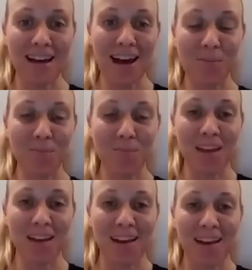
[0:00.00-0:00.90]
And
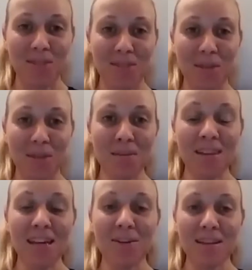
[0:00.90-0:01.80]
it made me
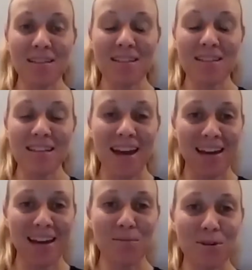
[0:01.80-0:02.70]
think of a saying
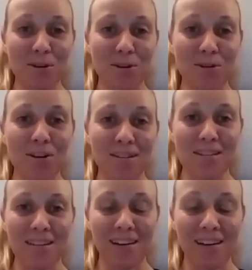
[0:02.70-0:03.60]
I came
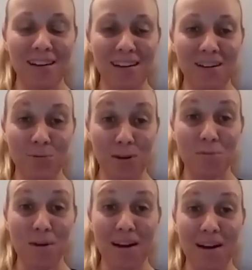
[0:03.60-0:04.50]
across when
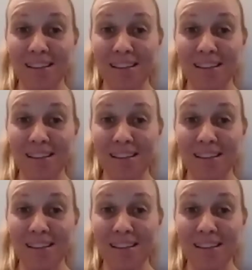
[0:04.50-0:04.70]
preparing